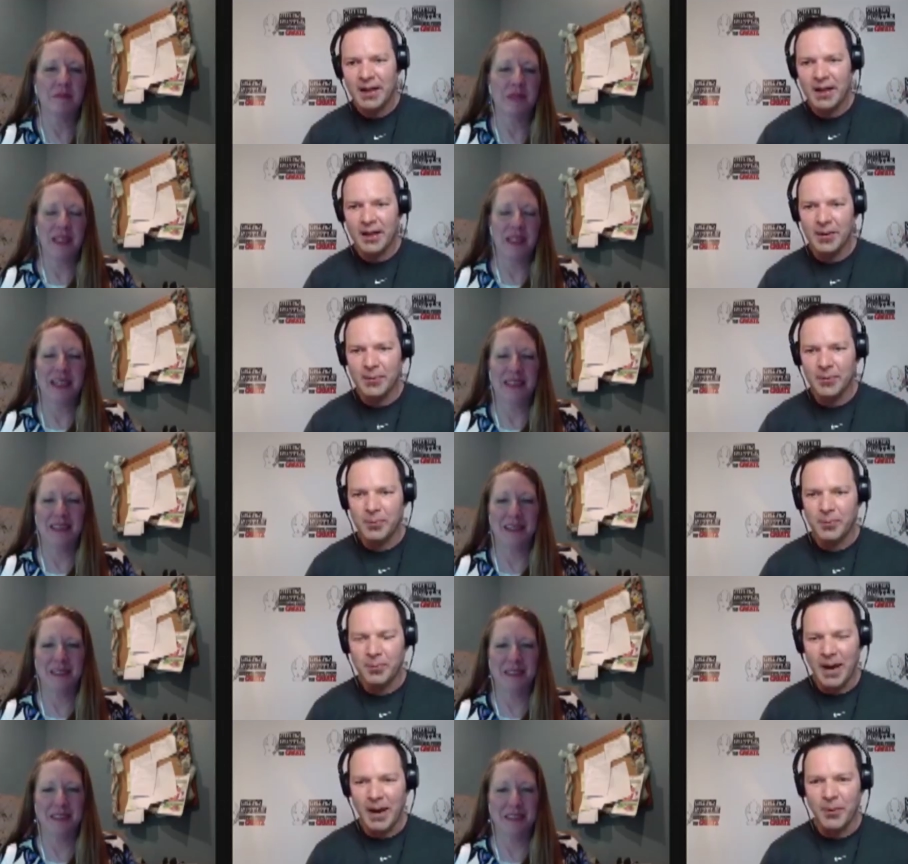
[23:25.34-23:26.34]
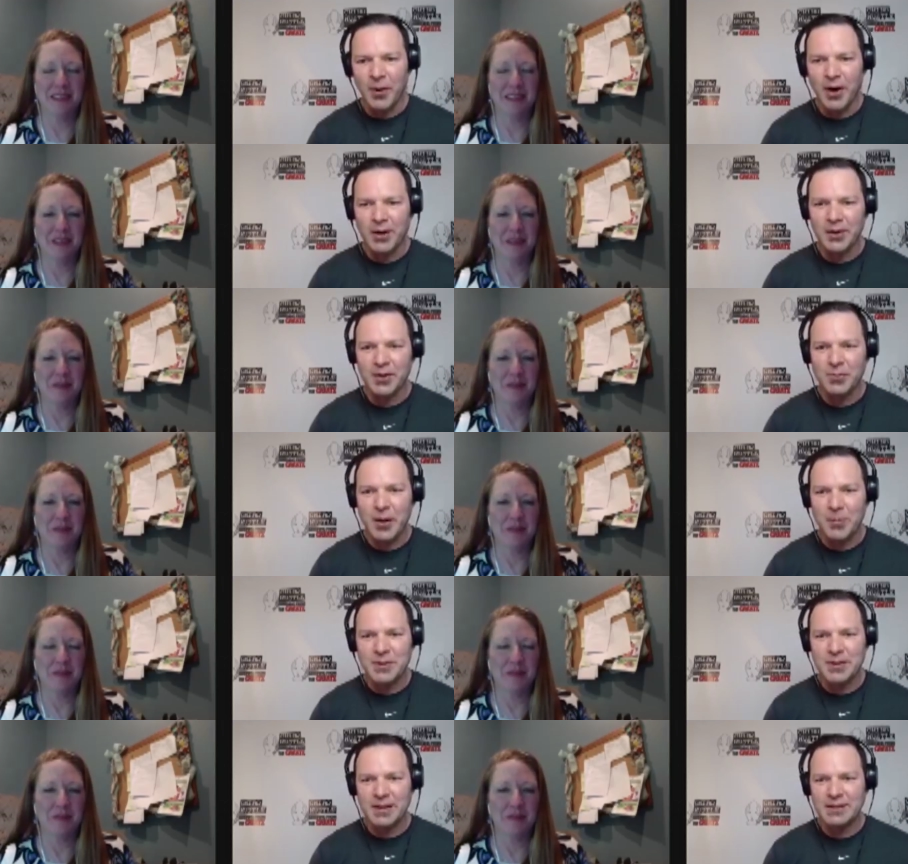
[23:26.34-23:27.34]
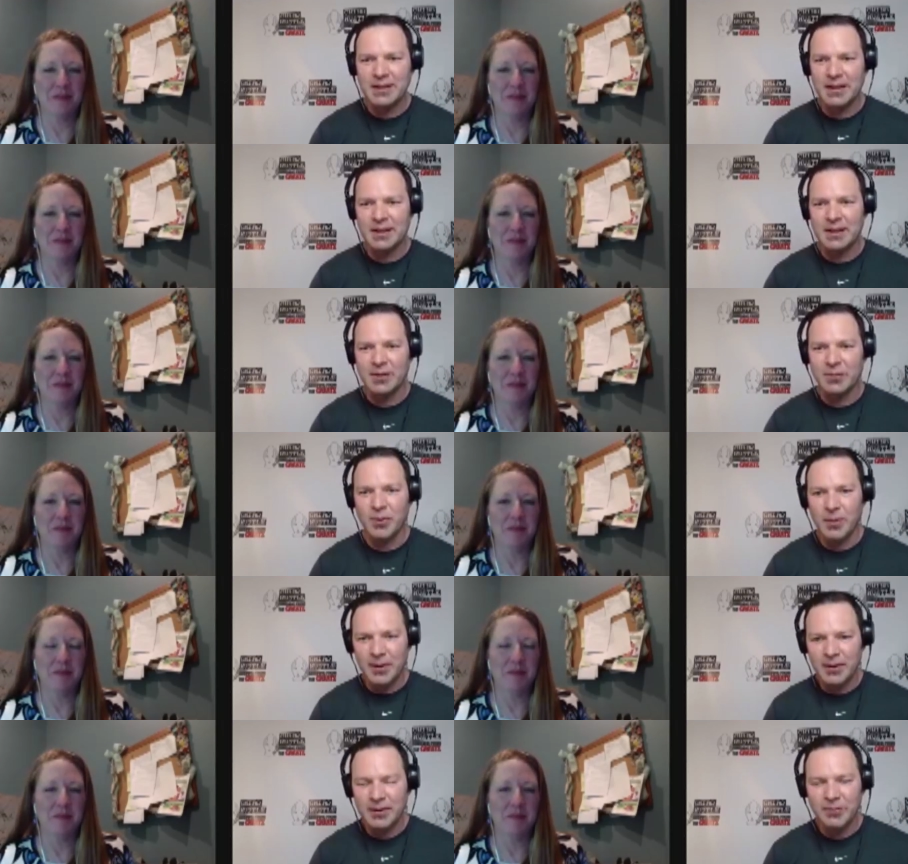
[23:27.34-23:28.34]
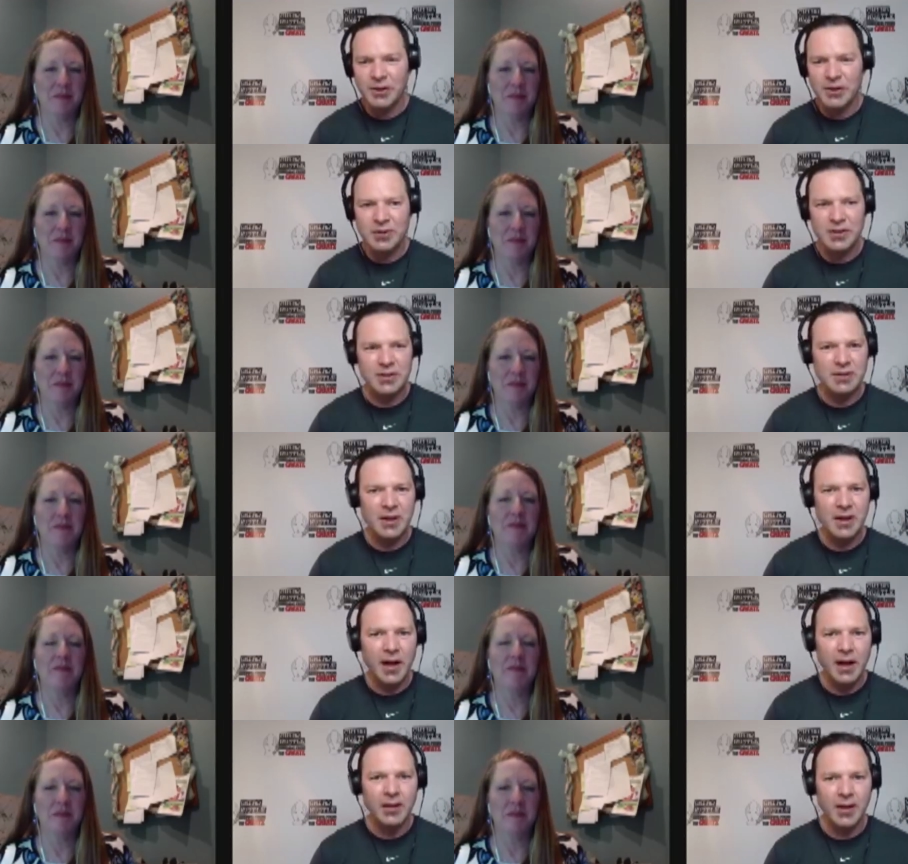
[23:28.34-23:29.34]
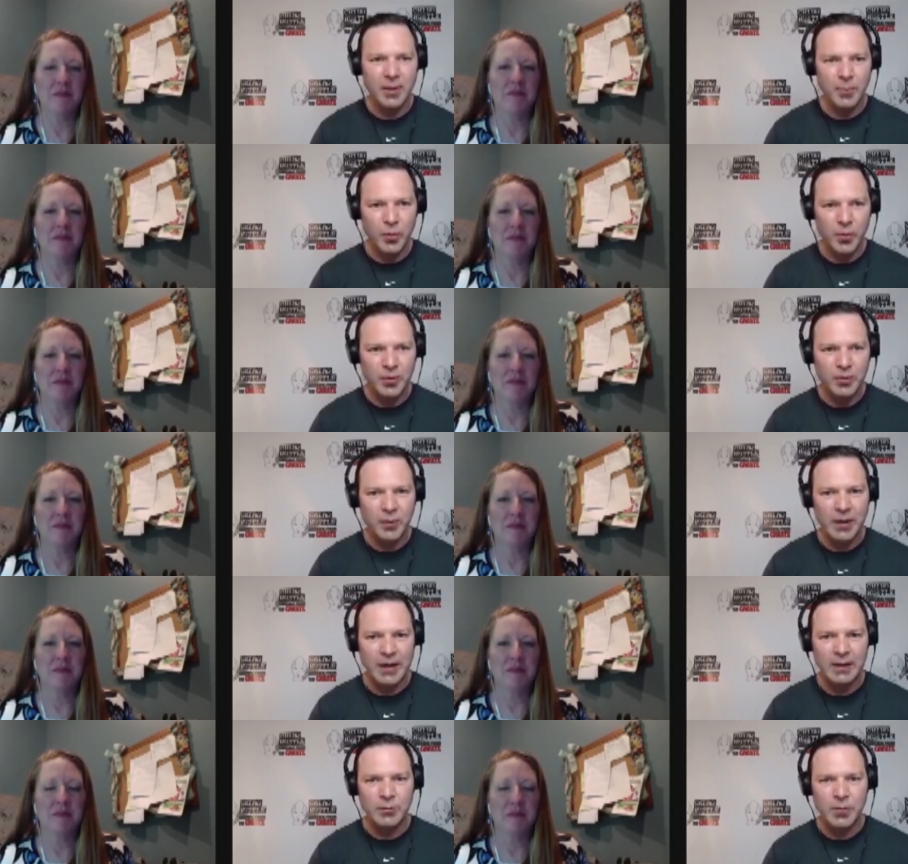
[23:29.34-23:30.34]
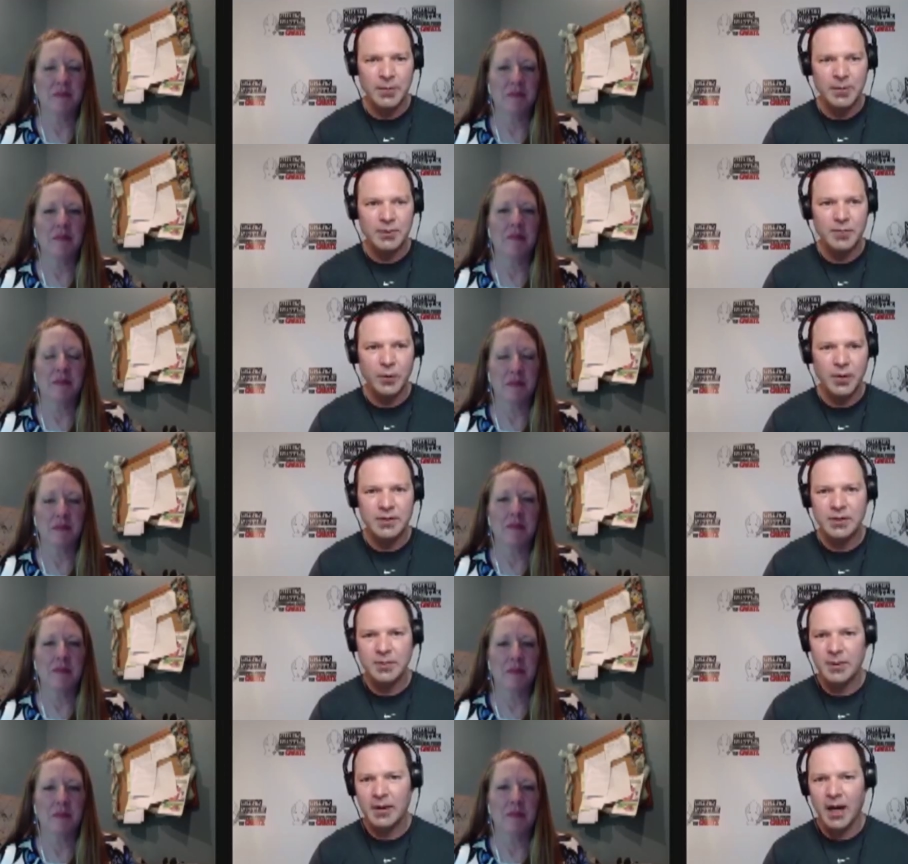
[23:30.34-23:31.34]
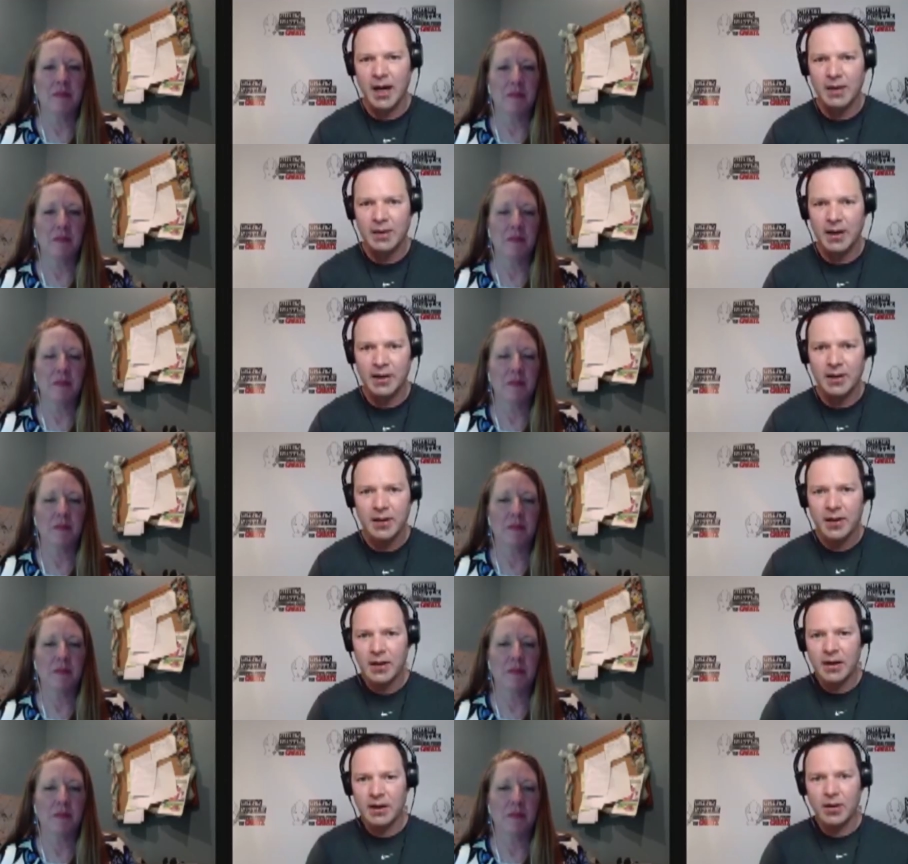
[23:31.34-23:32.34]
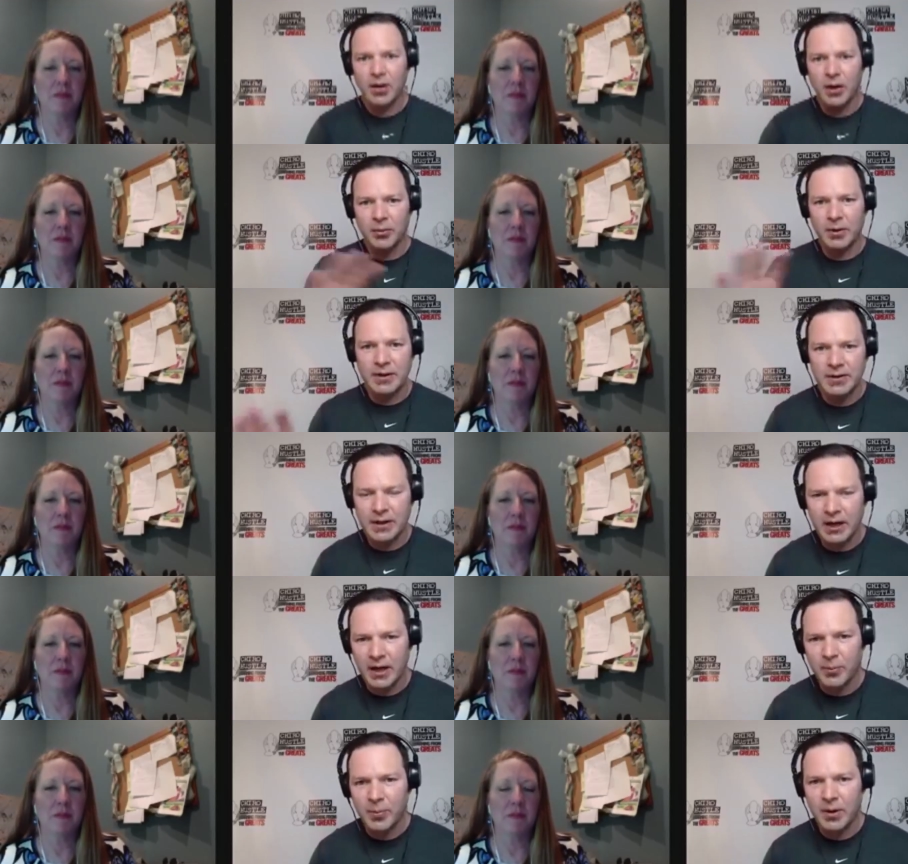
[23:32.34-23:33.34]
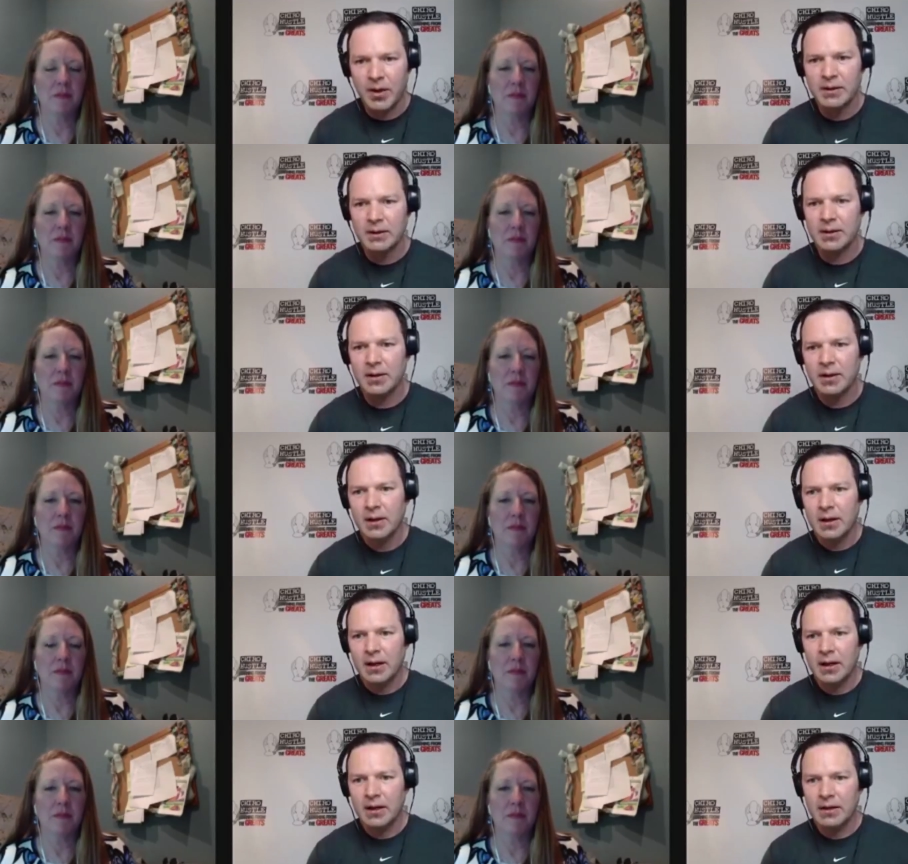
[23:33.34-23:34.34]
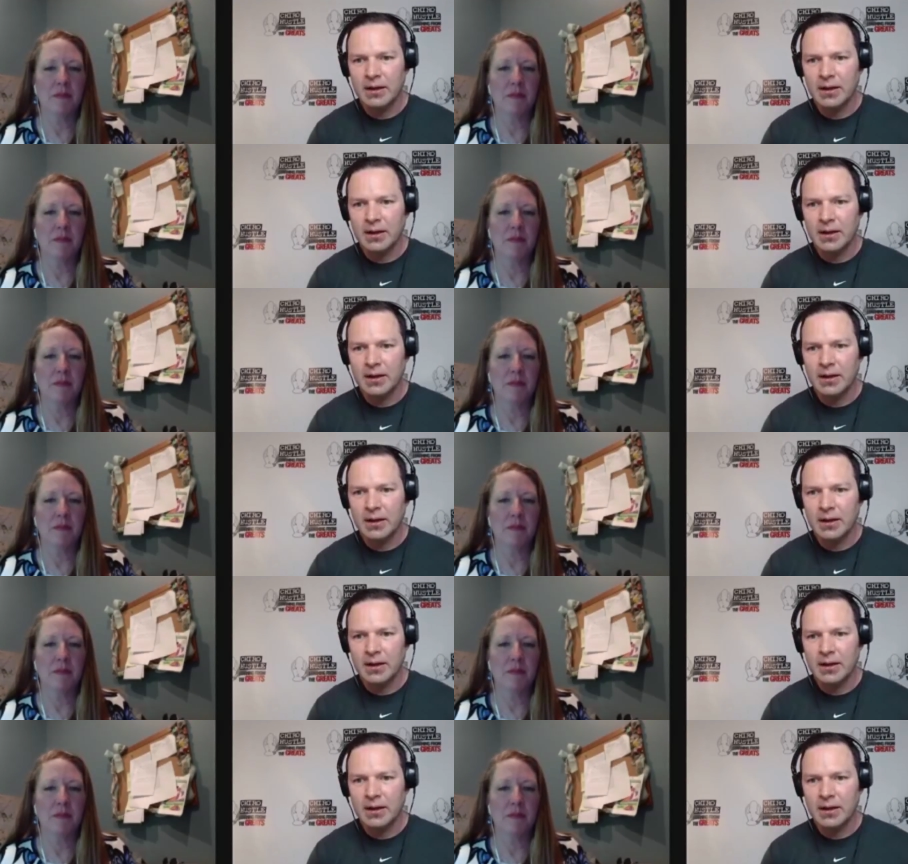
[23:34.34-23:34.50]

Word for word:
Speaker 1: Um, Matt Walker representing the women, which is uh, highly important. We need the woman's voice to be highlighted in all arenas of chiropractic. And